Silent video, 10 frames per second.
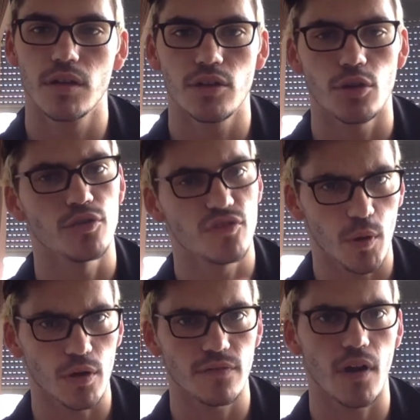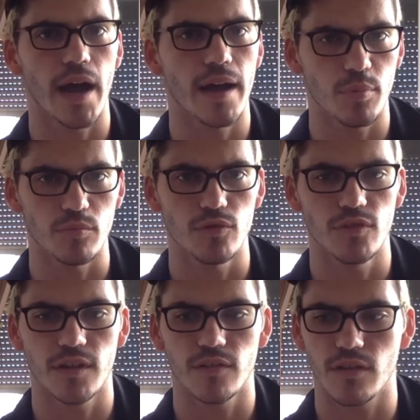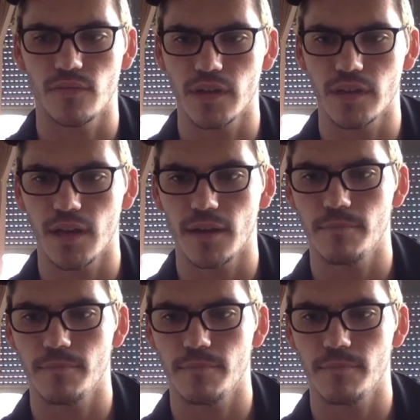to Spotify, Apple Music, and stuff like that.